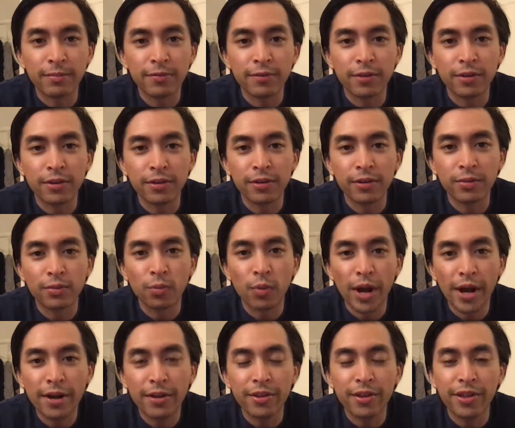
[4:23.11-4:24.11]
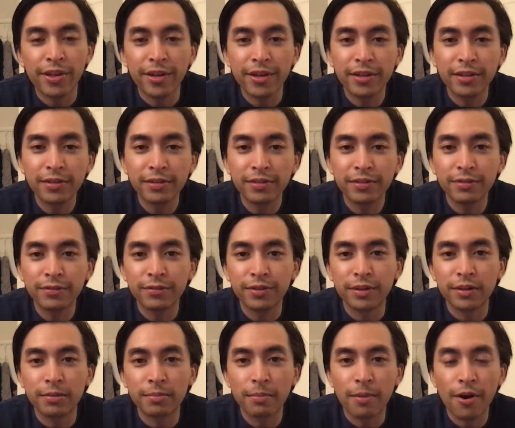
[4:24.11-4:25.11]
for a good while there,
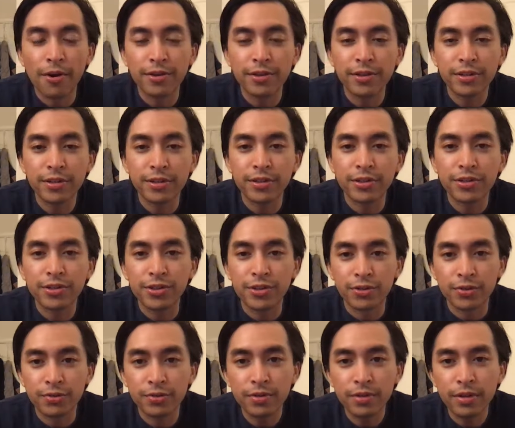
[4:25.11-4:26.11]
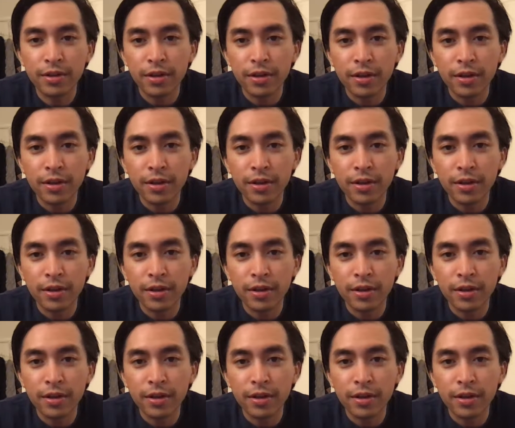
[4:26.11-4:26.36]
from March to June,